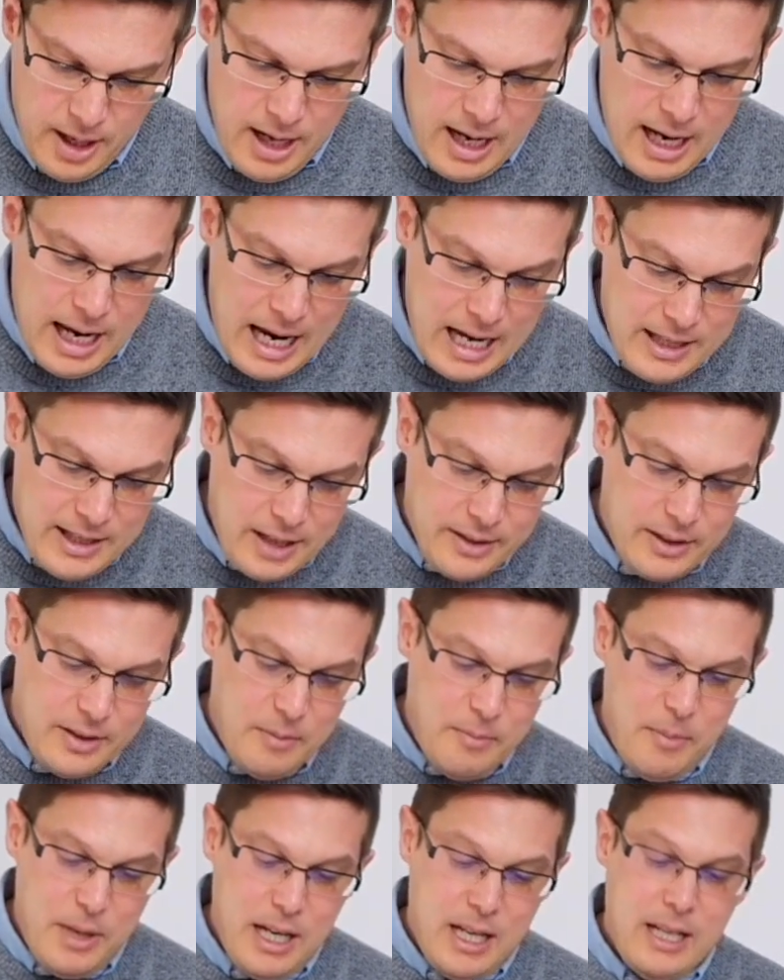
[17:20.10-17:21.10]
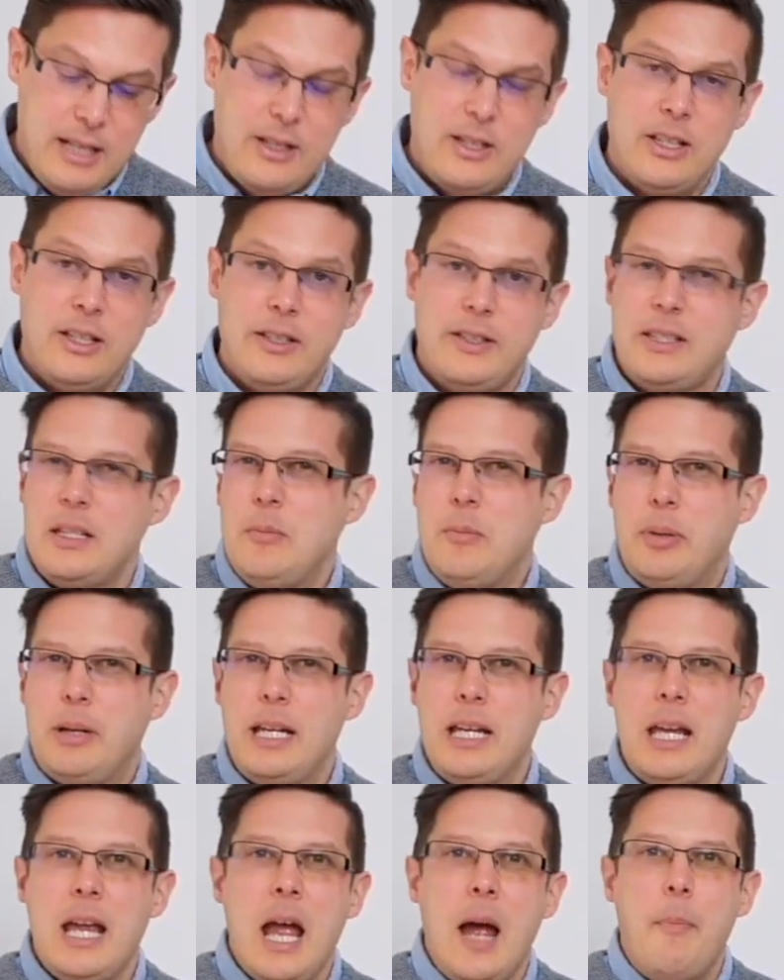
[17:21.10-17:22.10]
It doesn't mean to
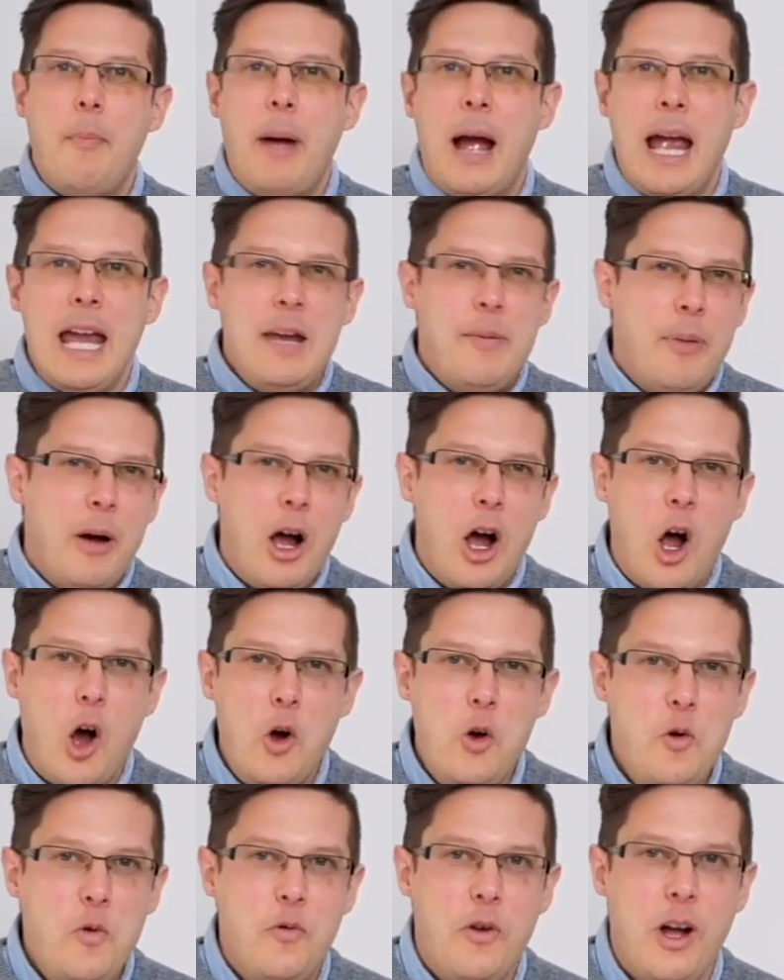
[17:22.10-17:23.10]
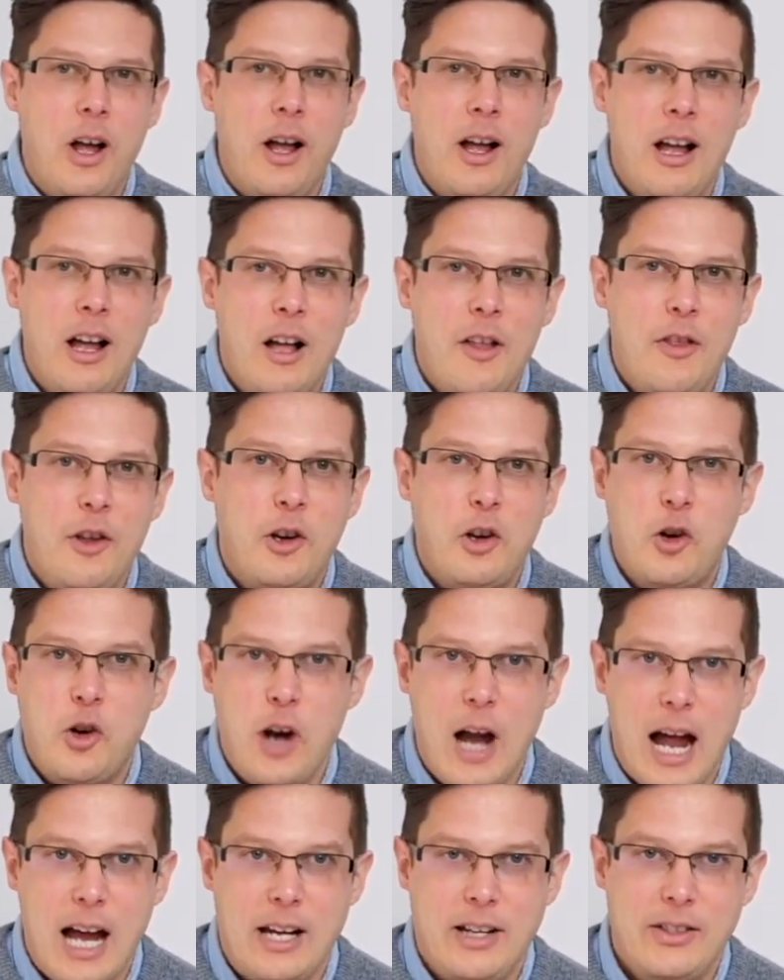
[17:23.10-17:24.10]
simply paper over the
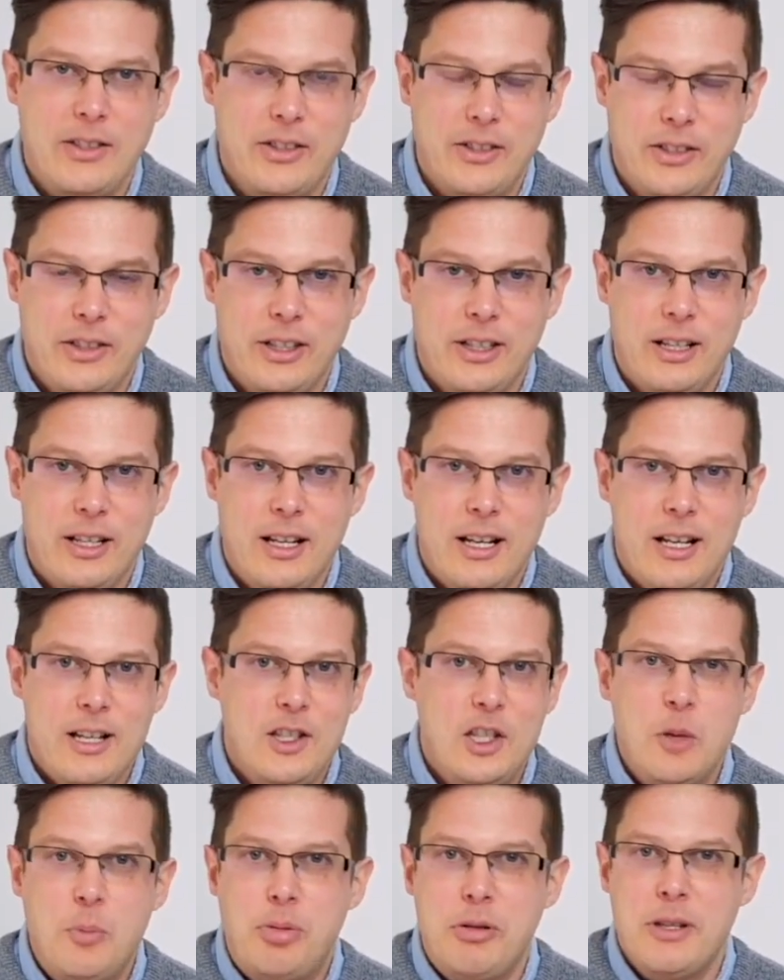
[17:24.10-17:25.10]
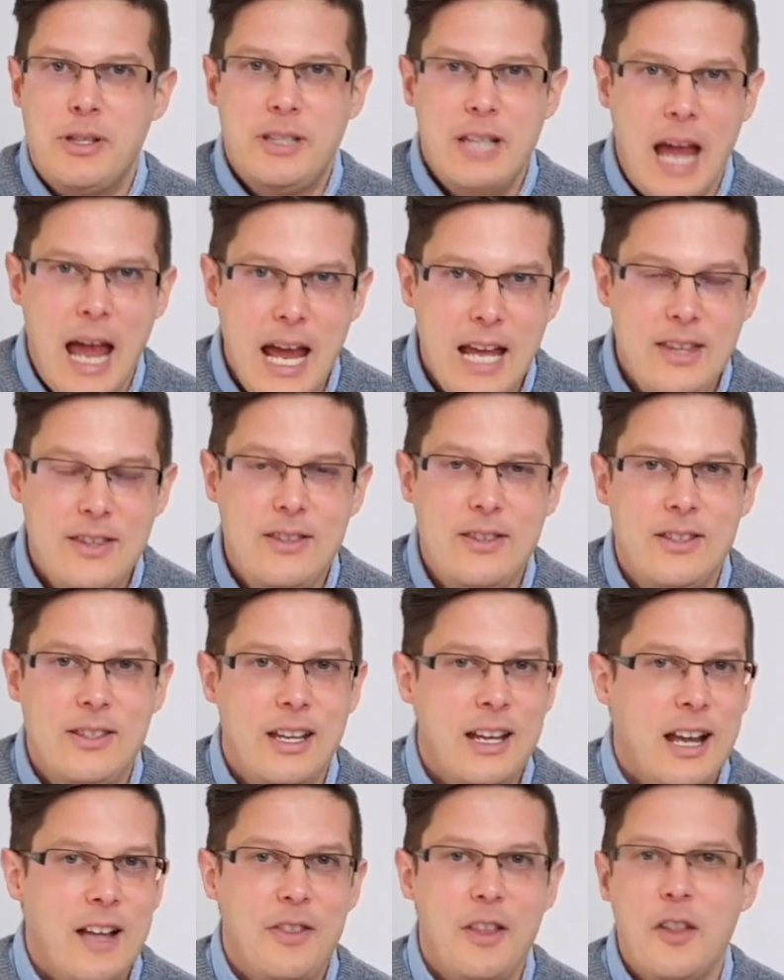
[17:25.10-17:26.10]
cracks, to pretend
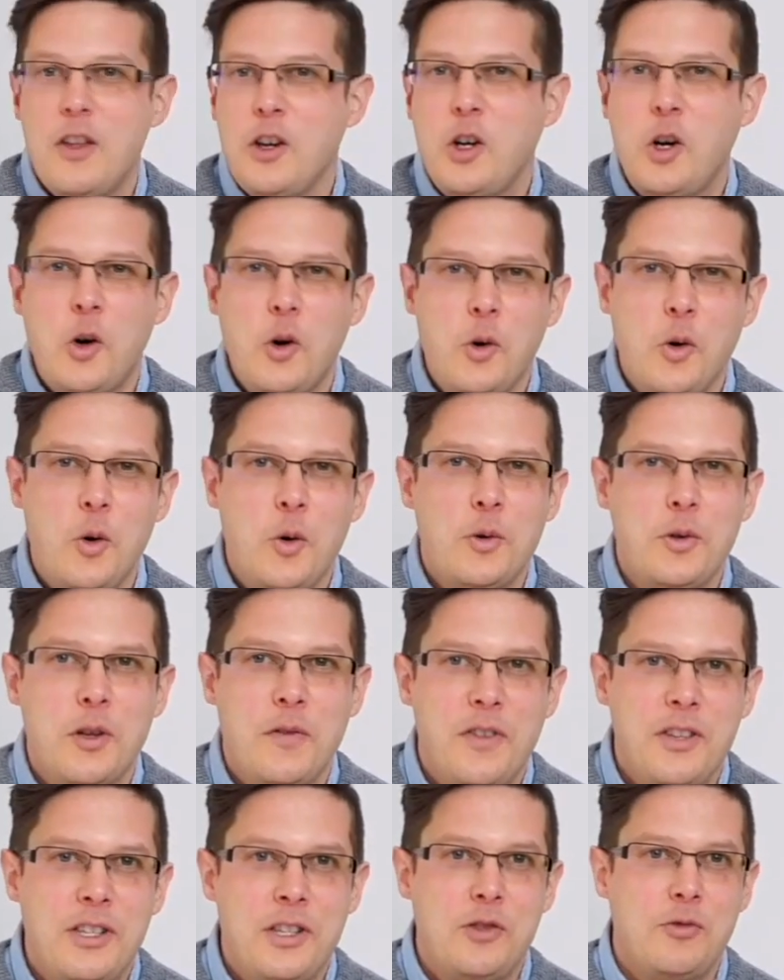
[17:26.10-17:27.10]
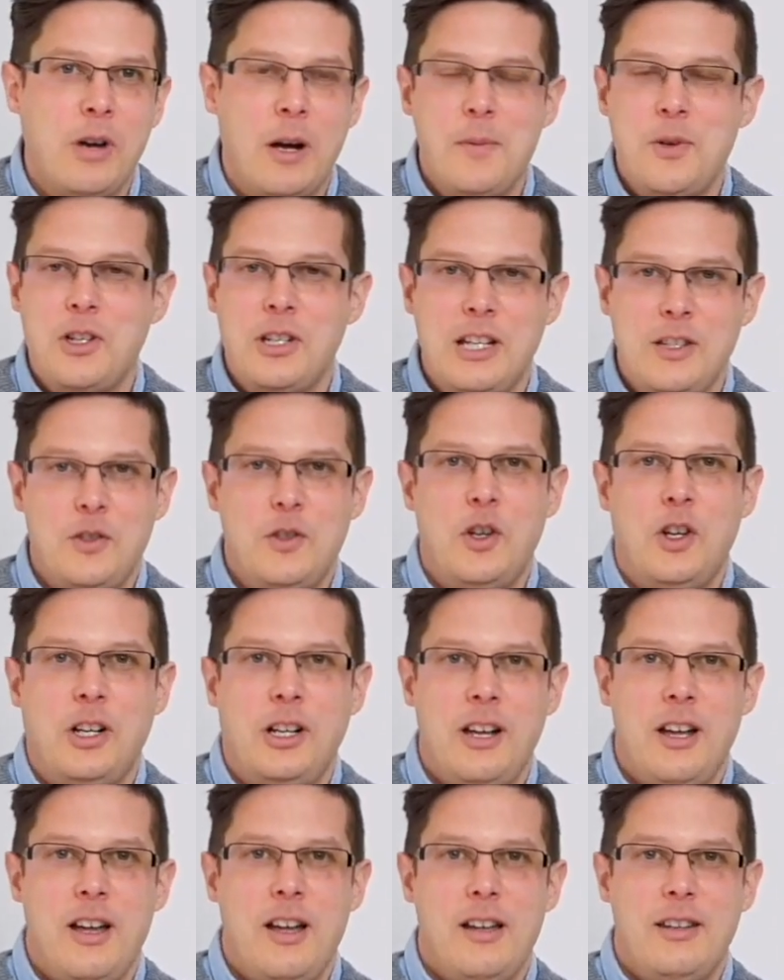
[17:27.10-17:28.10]
that the cause of the disruption has not
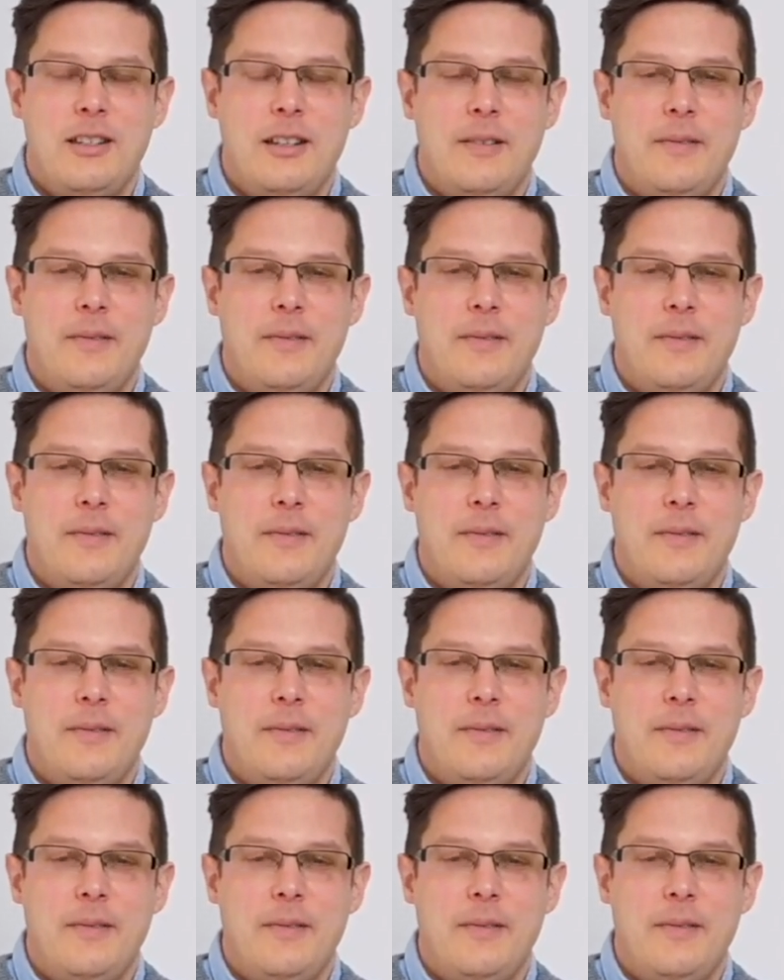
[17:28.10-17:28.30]
occurred.